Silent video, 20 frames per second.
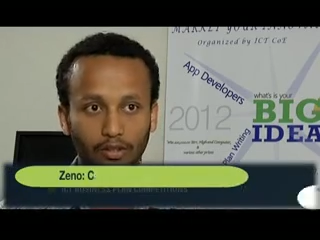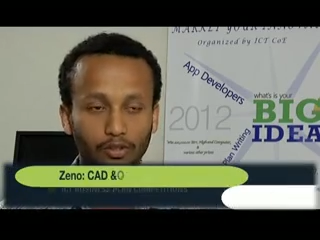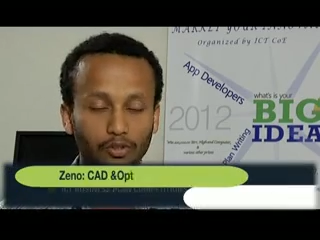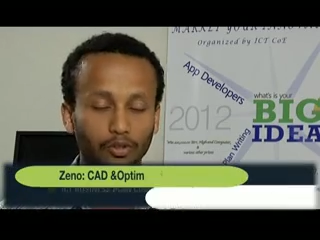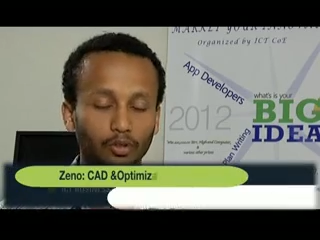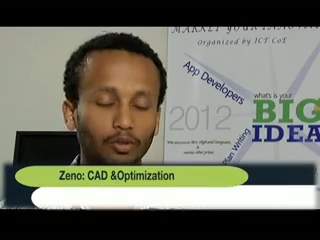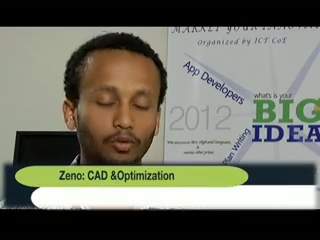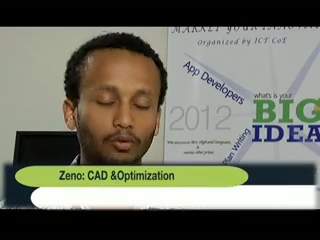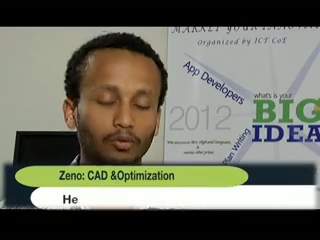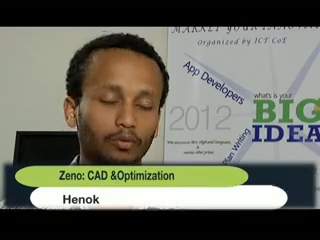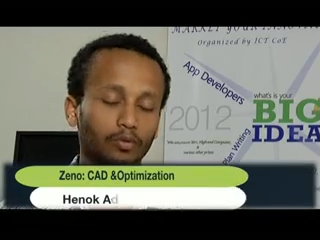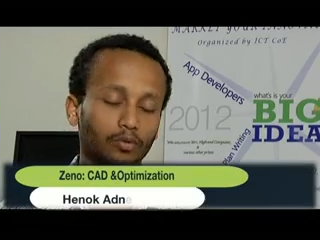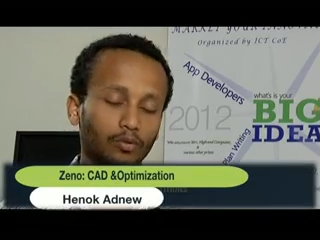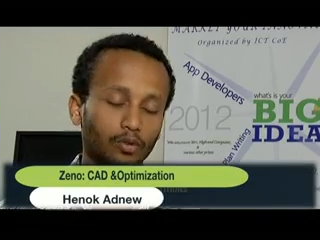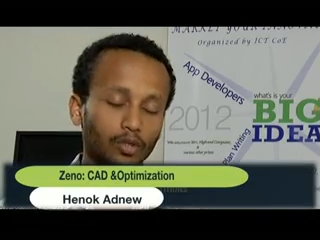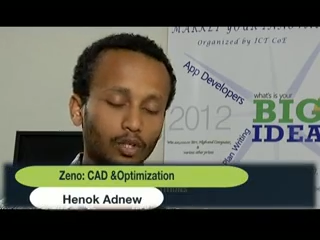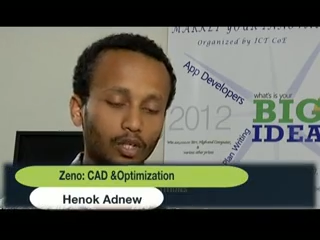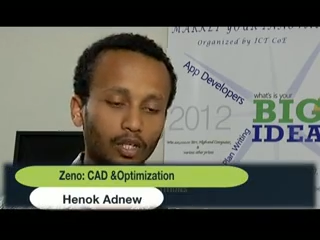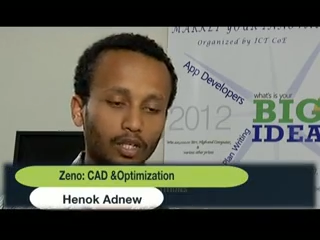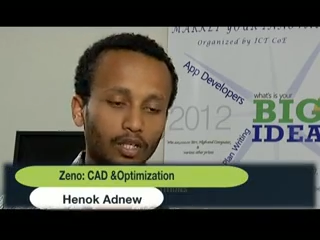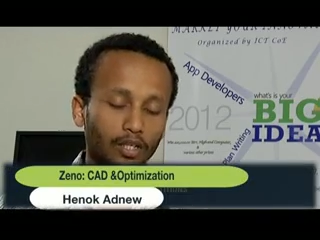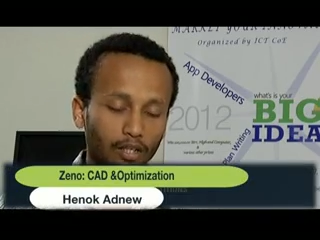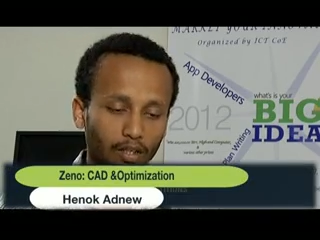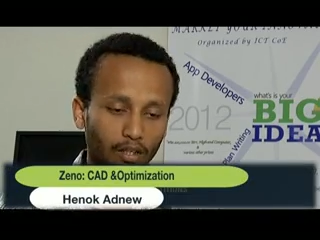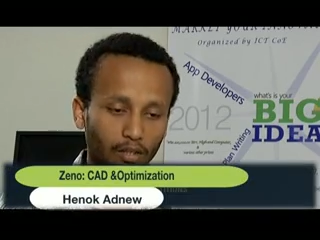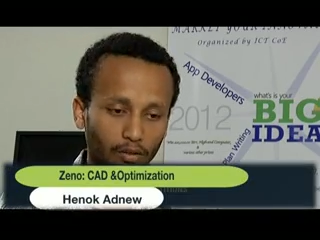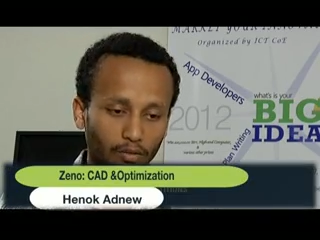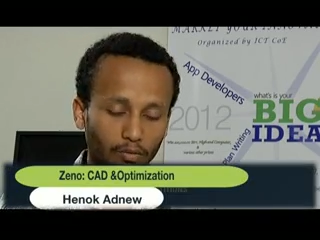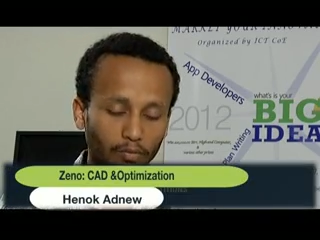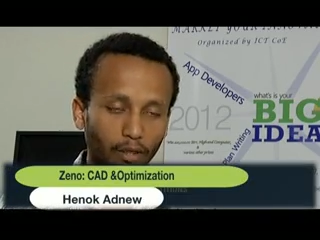So
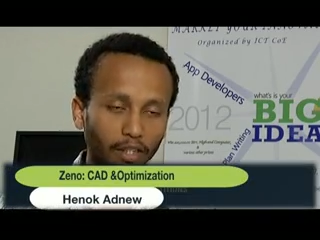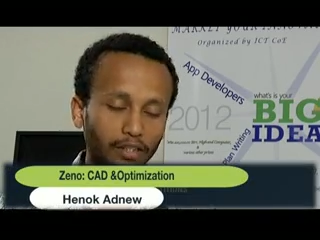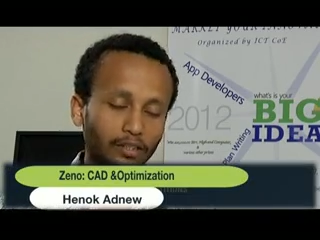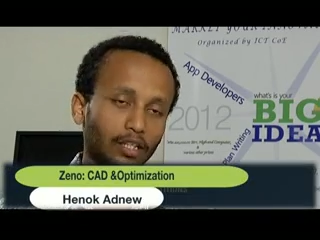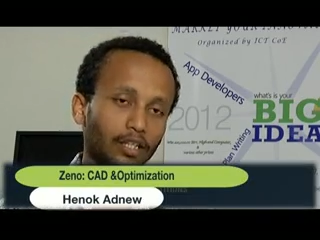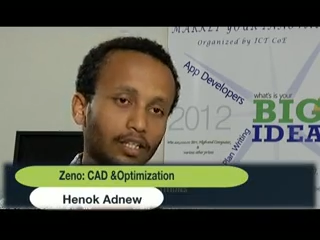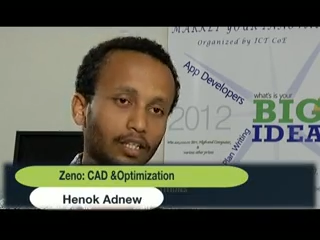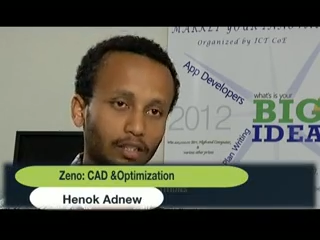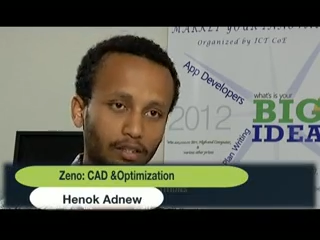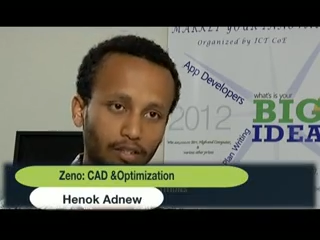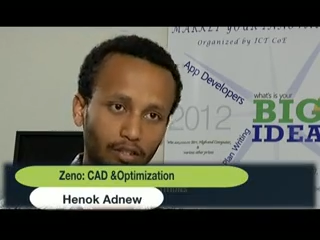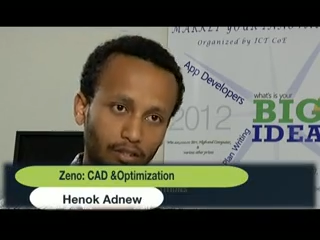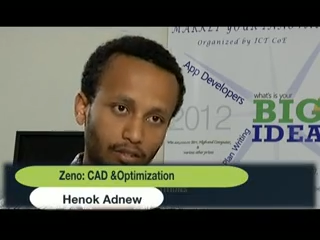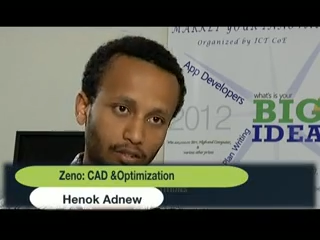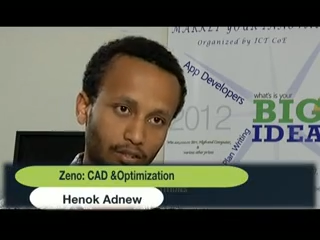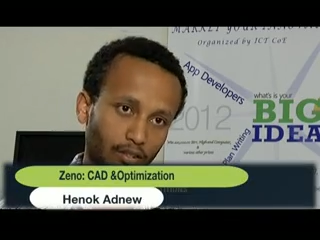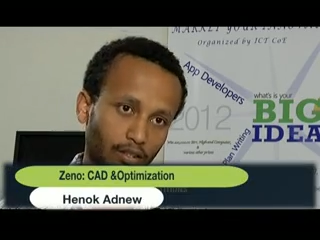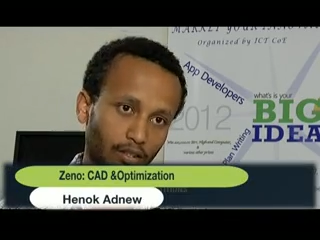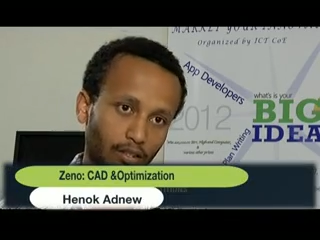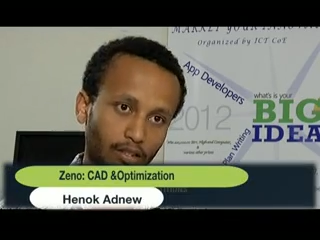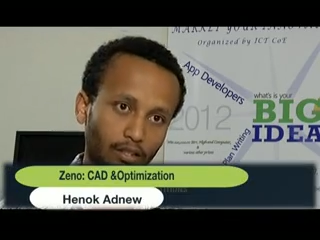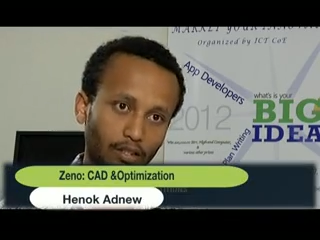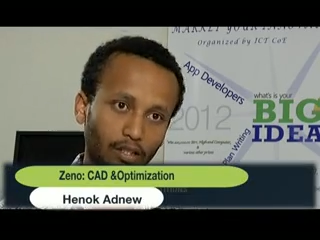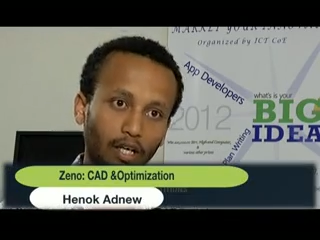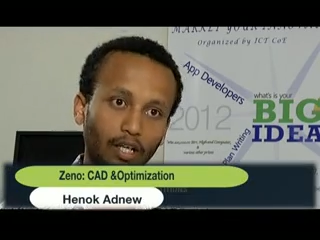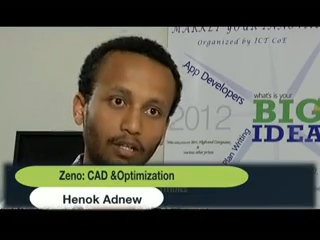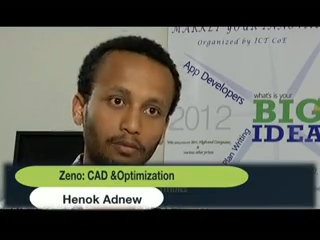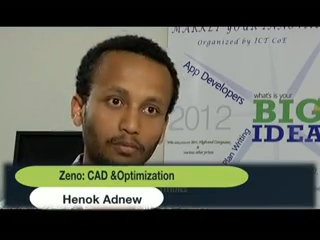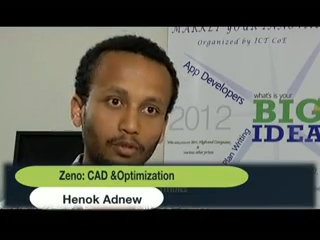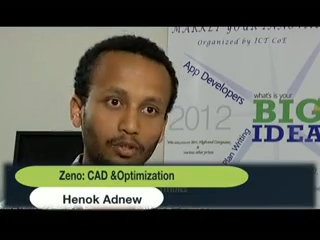my target is in
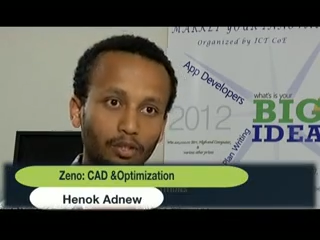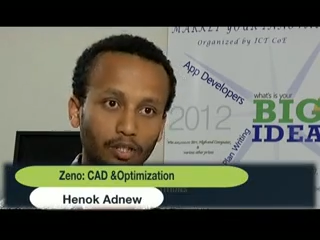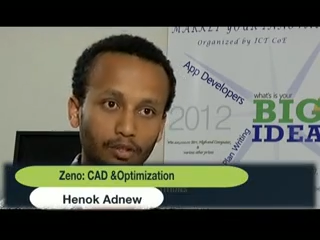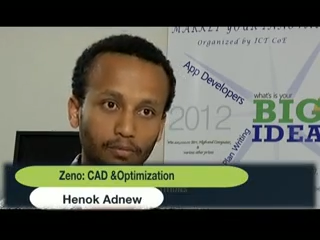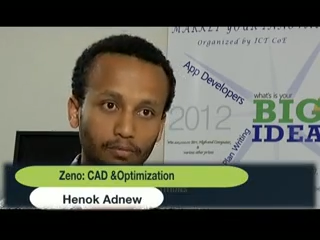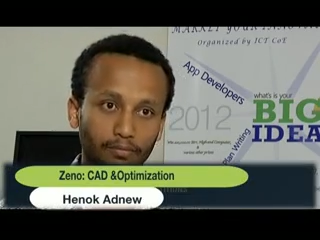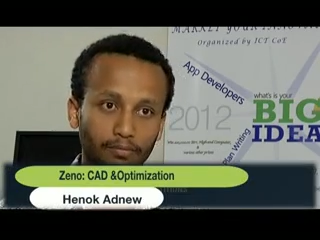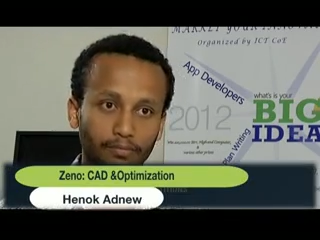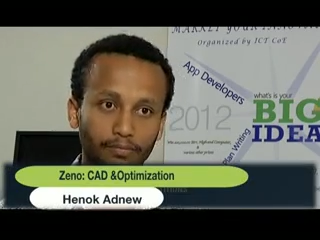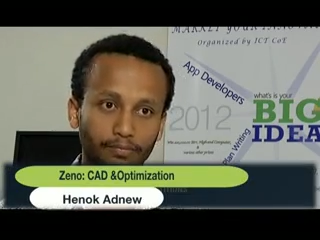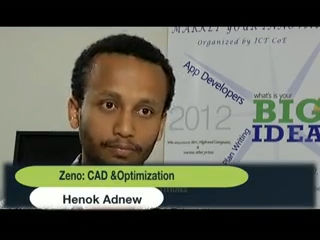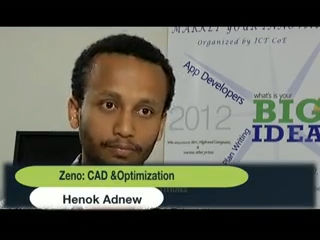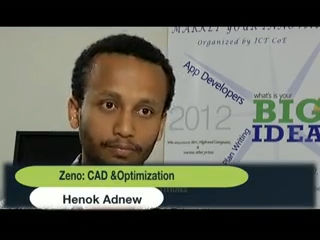aluminum